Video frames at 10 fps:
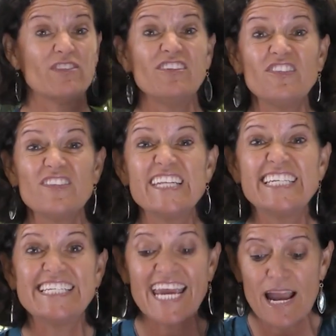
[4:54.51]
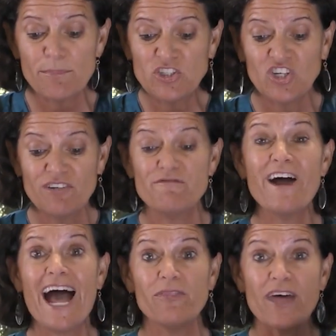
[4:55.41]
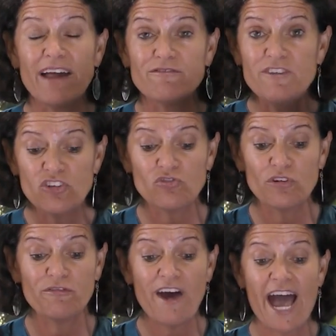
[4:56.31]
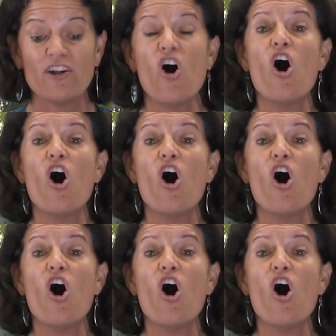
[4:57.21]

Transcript: This is the damaging fat, that visceral fat.